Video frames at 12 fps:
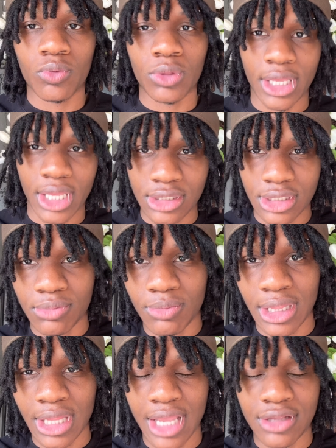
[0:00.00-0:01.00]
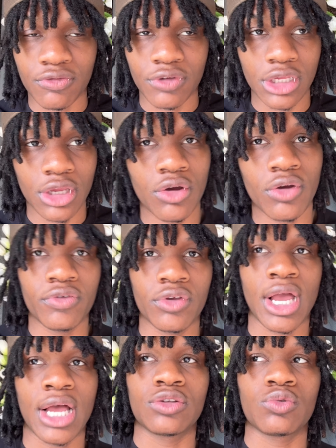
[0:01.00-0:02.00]
Like I said in my last video, if you
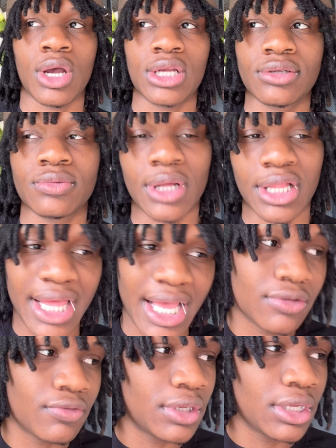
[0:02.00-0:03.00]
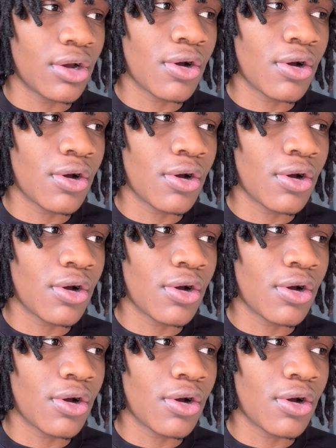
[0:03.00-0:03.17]
guys watched my last video.